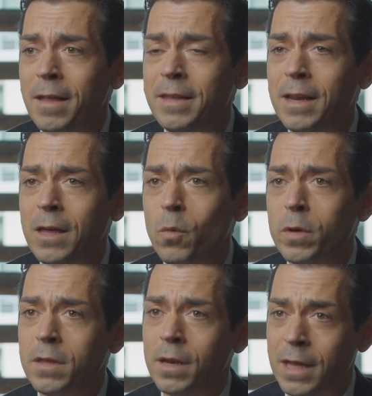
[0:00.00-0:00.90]
dealing
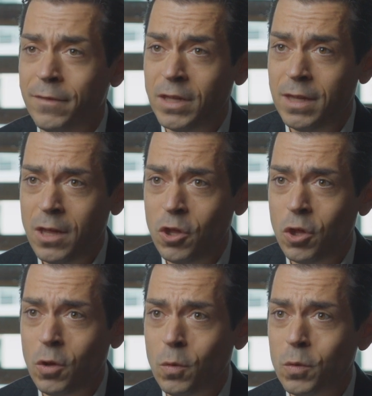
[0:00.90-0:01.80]
with liquidity
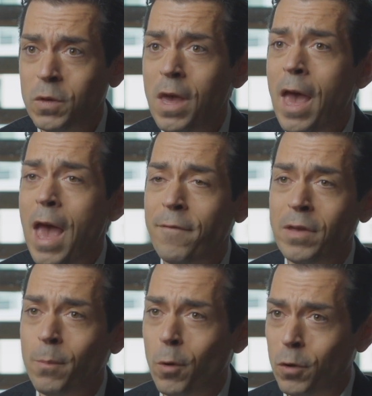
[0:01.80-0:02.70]
issues,
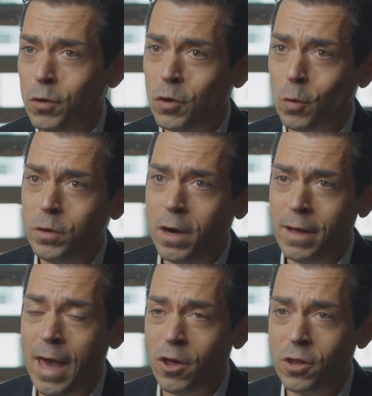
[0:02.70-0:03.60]
having burned through their
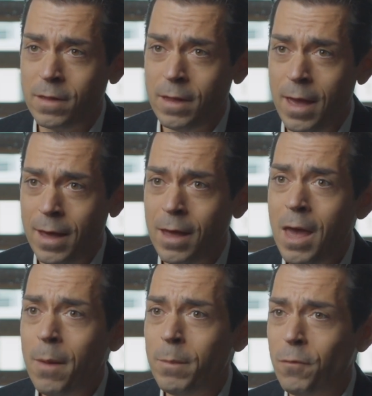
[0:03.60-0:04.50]
cash stack
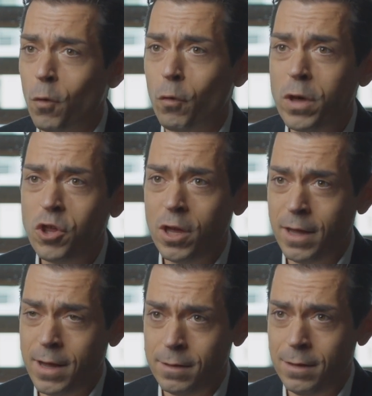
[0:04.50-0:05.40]
before reaching the
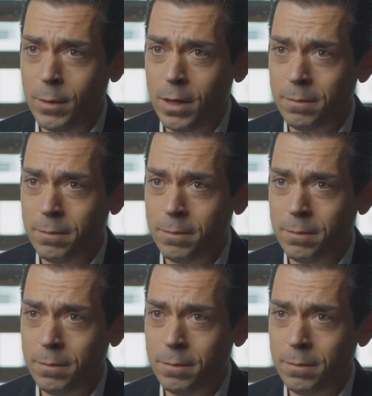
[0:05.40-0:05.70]
customer.